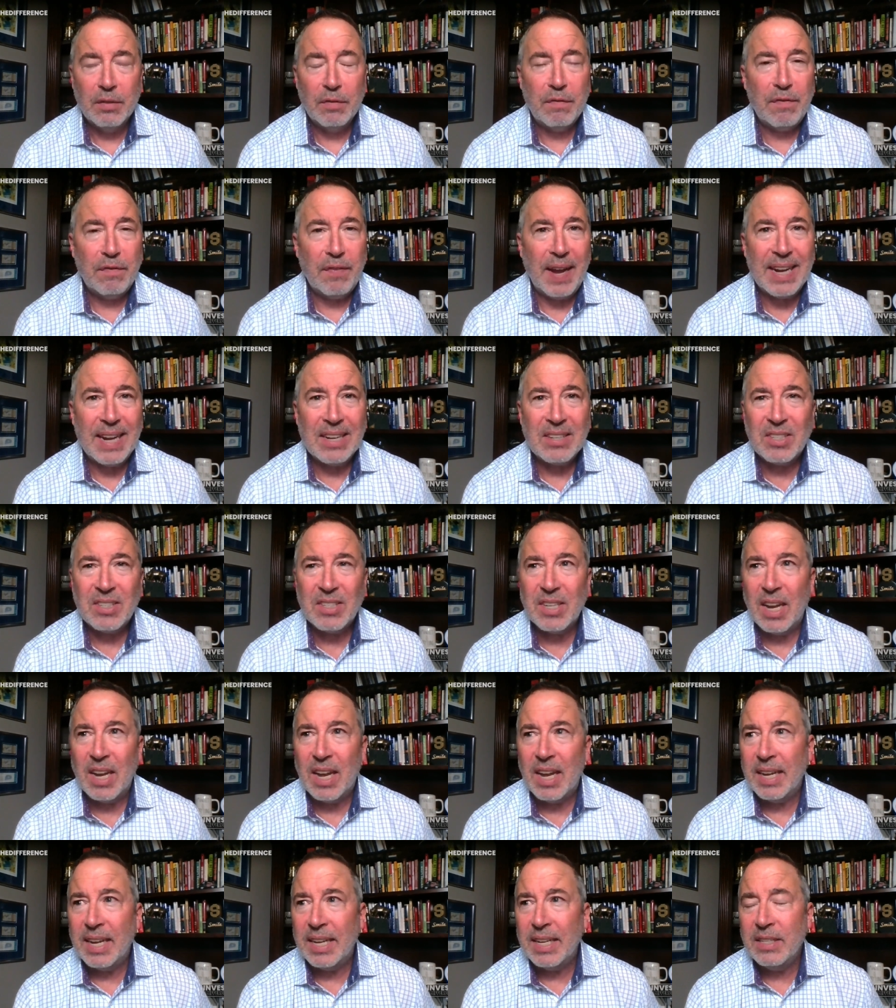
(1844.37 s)

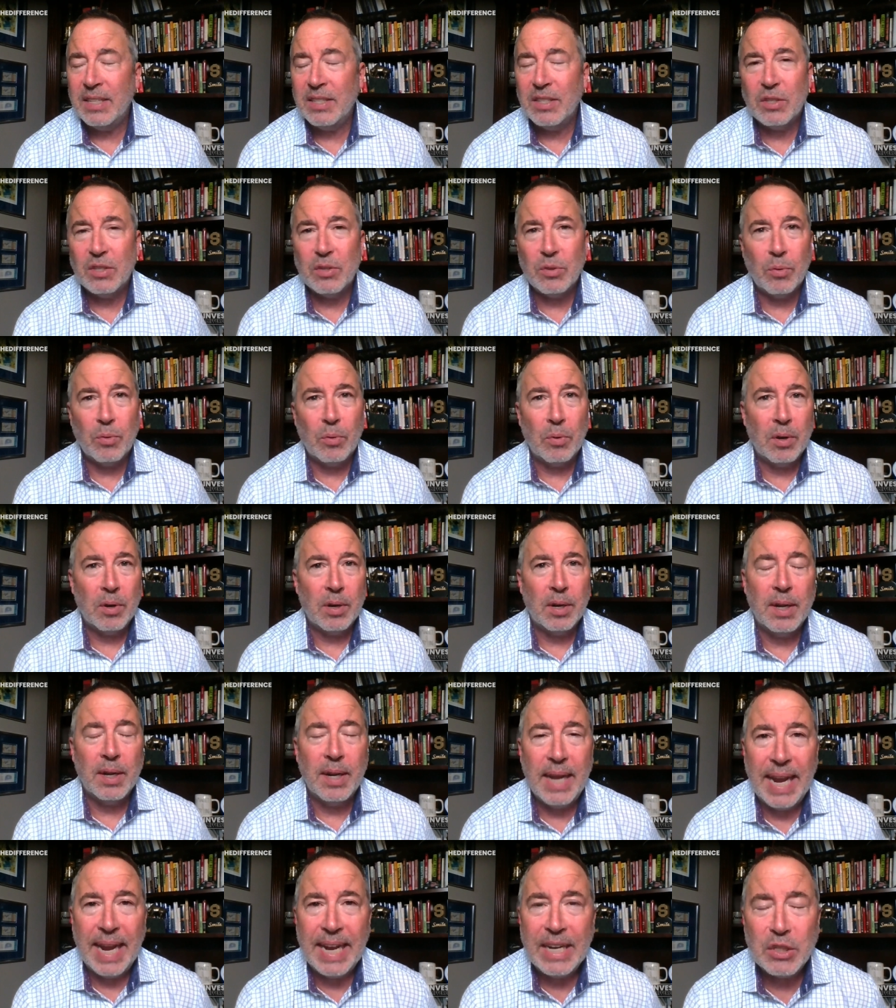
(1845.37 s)
FastSigns or an
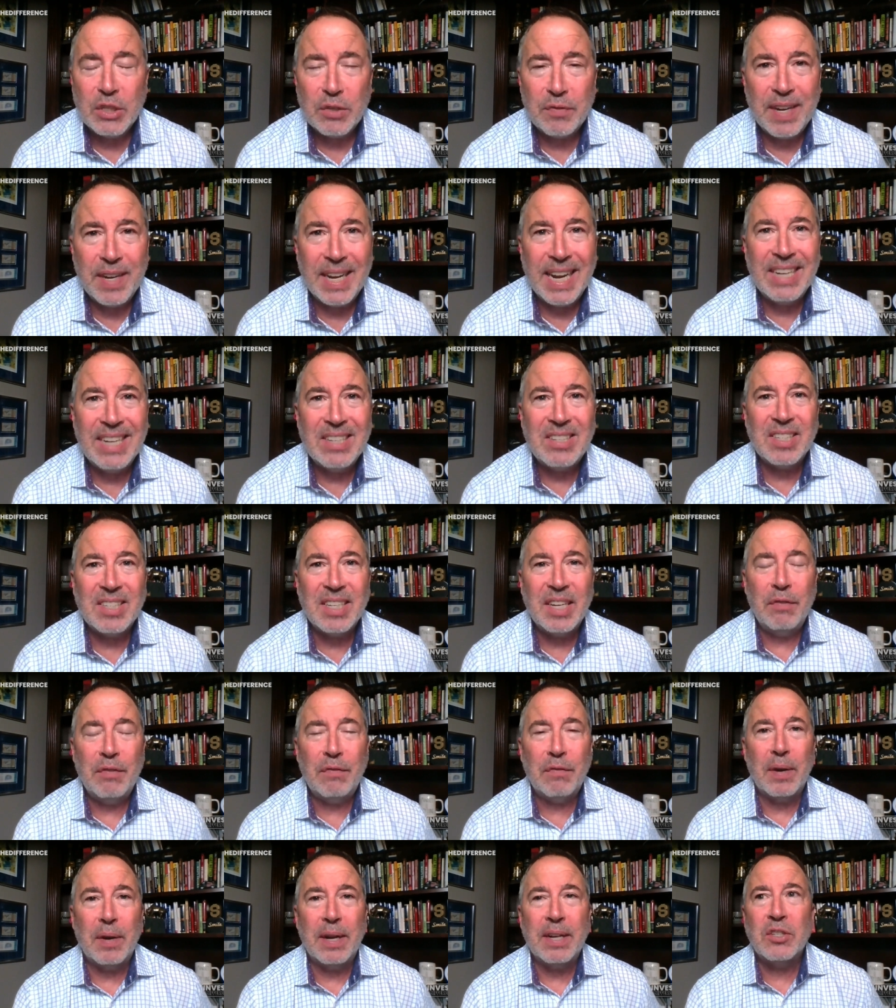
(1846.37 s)
HVAC
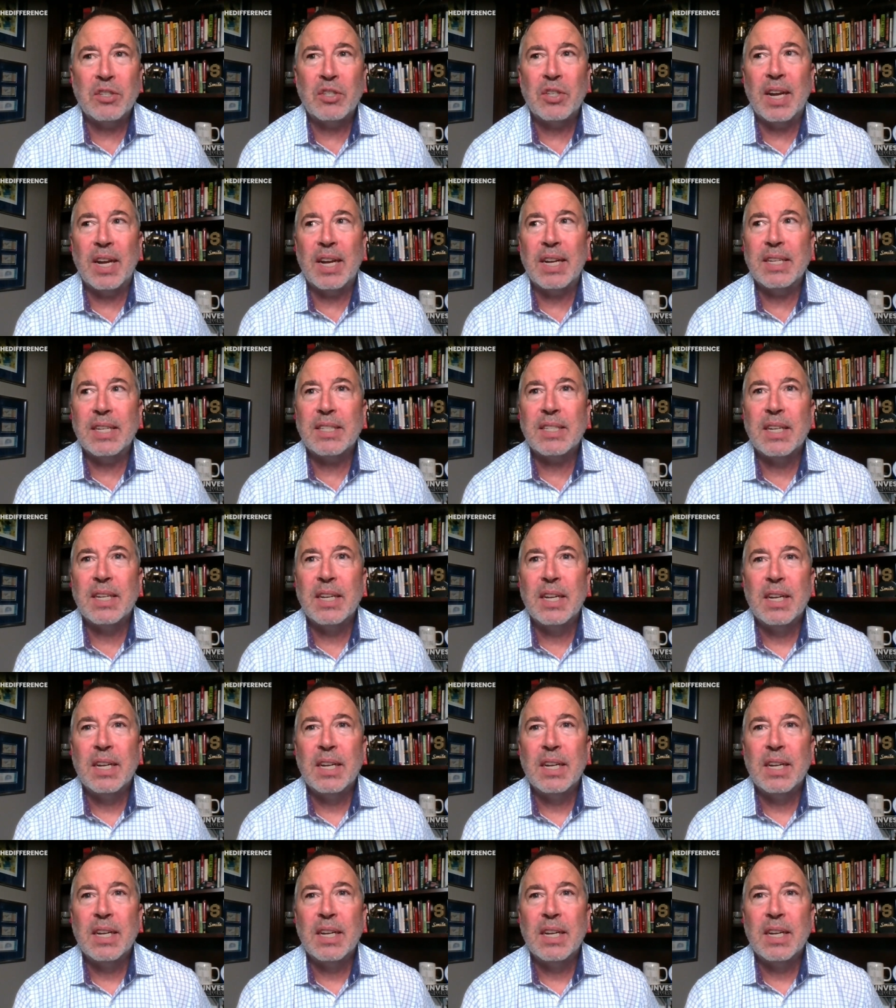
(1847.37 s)
franchise.